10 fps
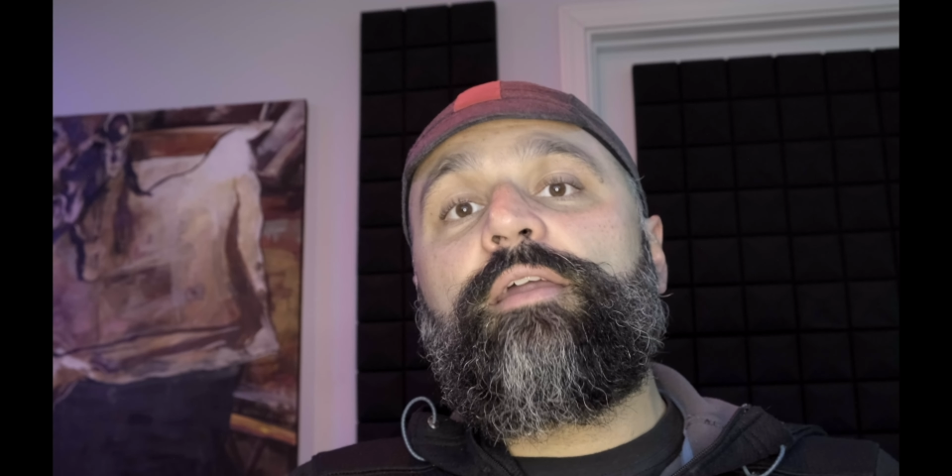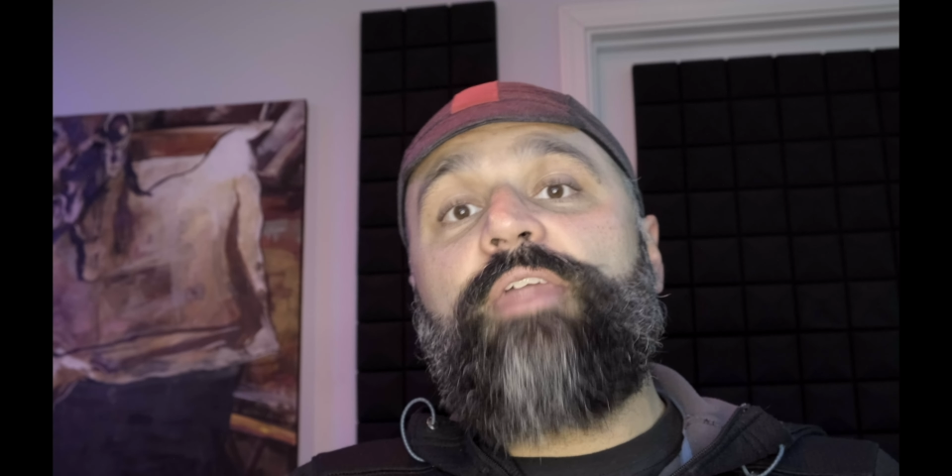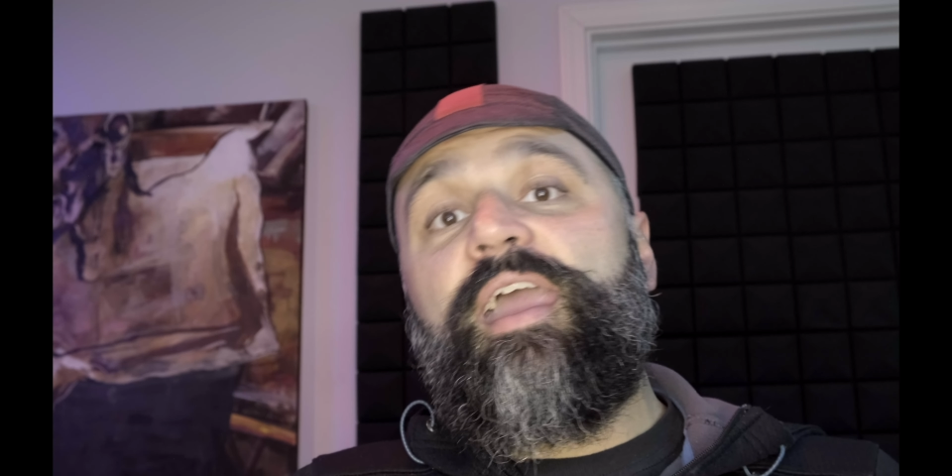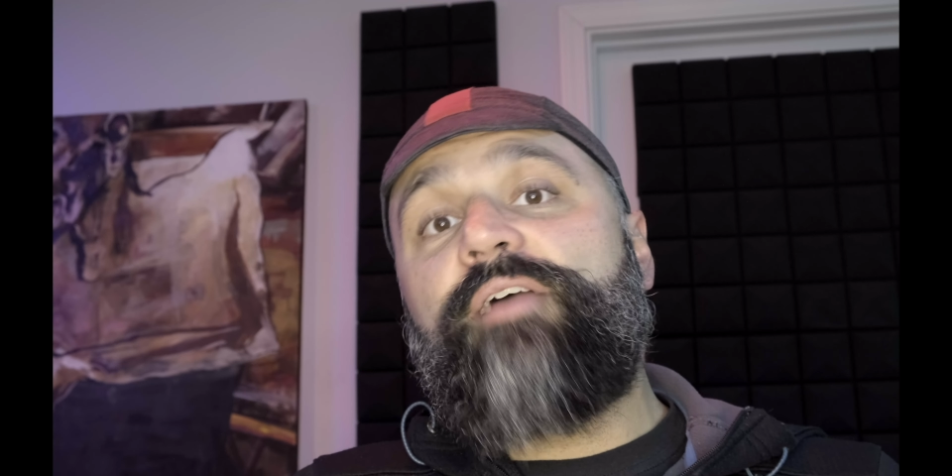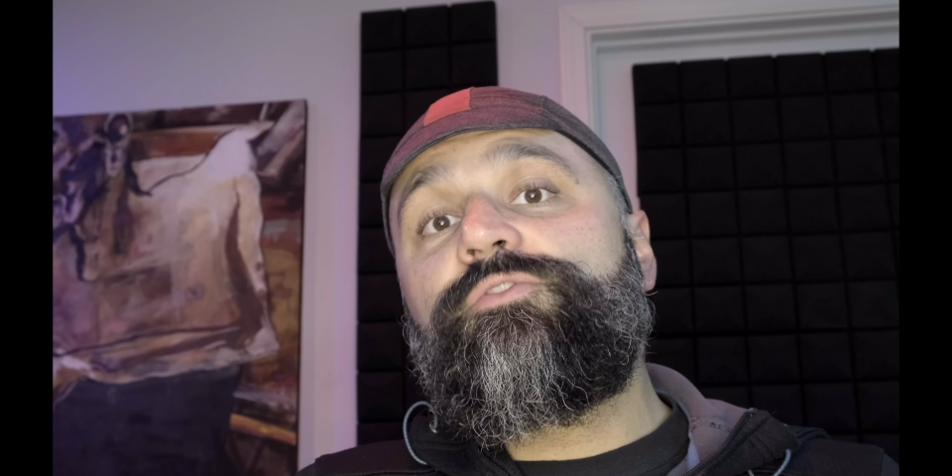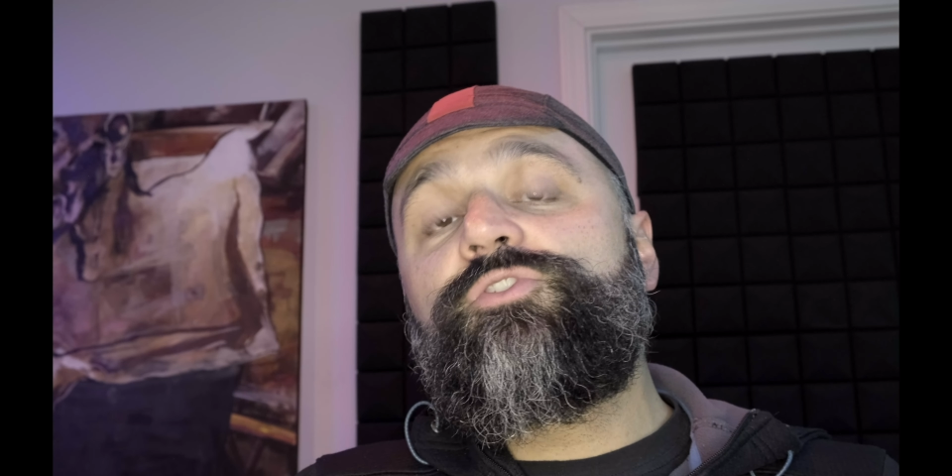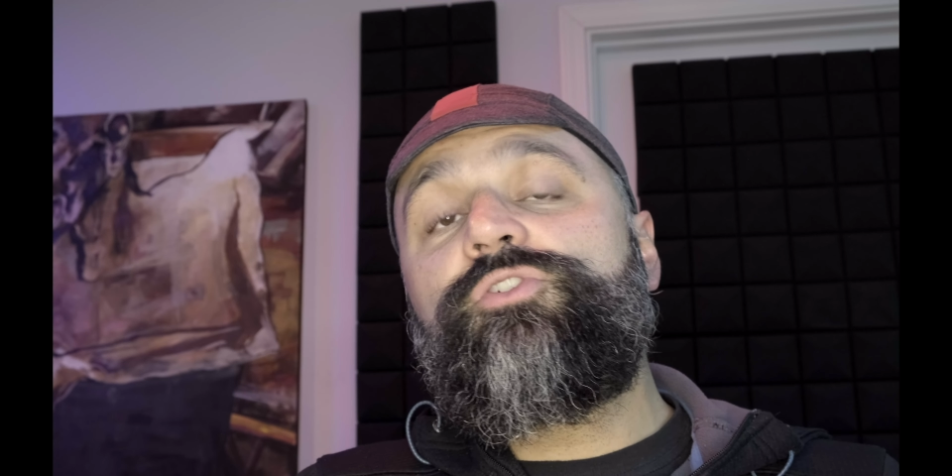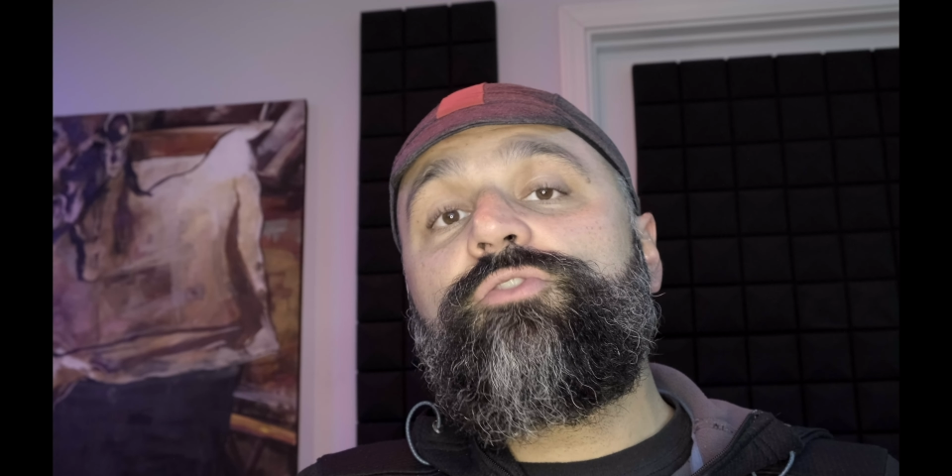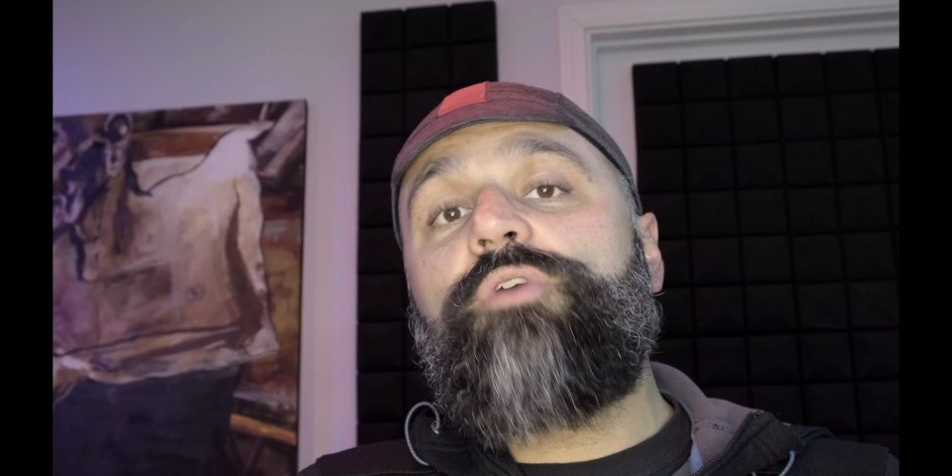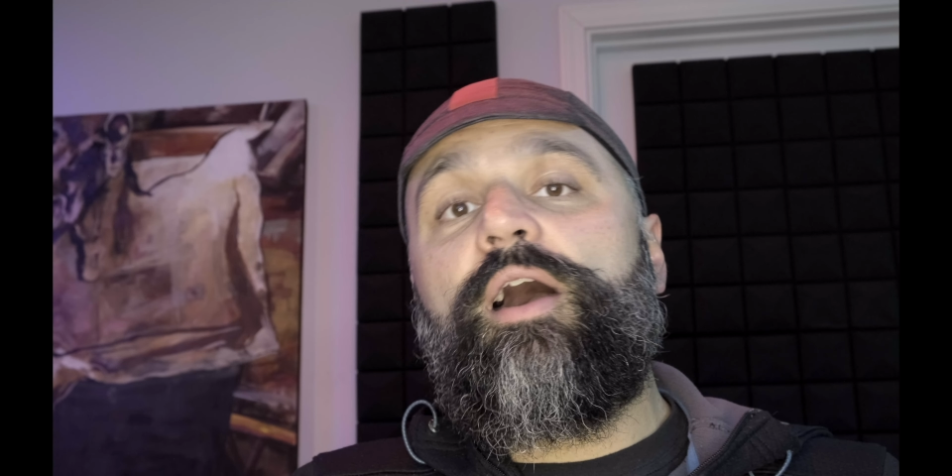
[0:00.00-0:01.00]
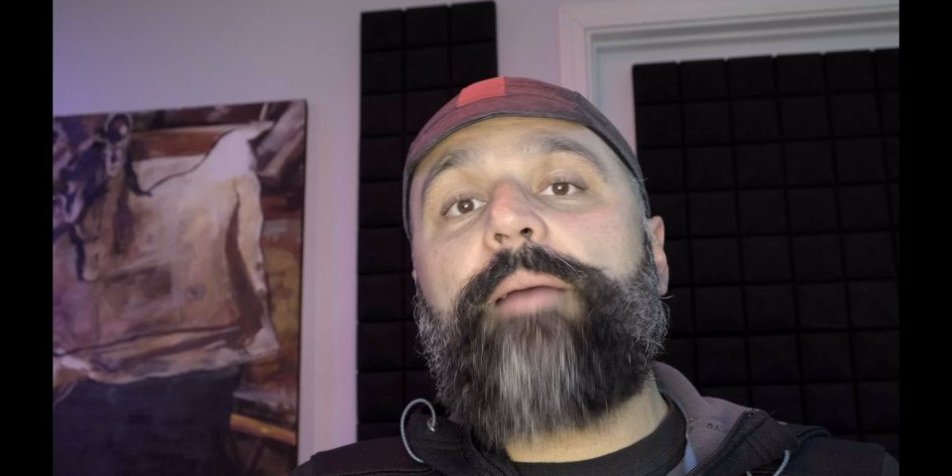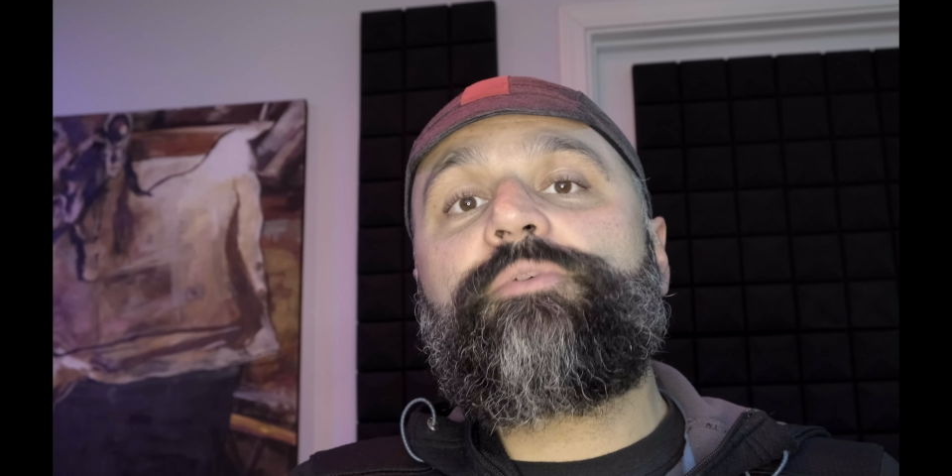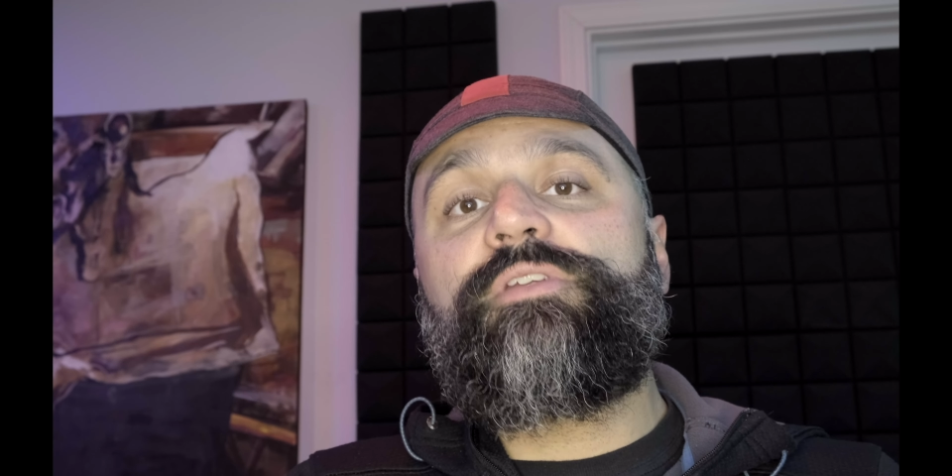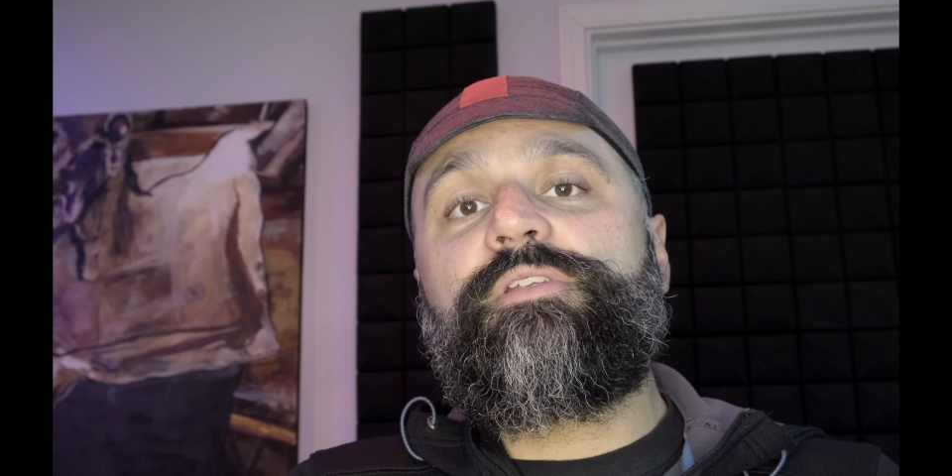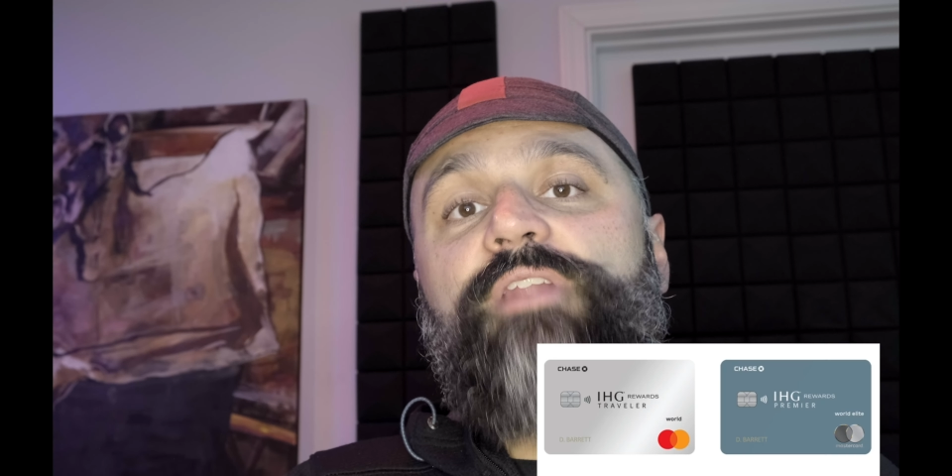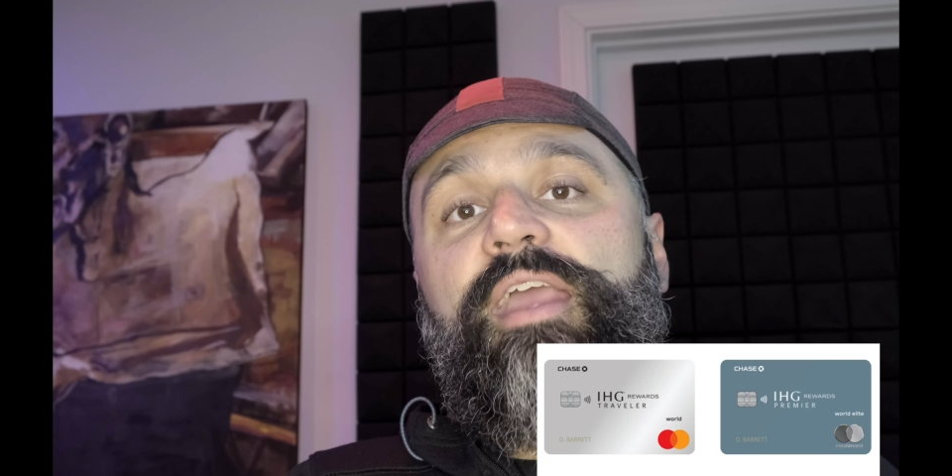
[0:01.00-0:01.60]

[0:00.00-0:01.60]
They have 2 options.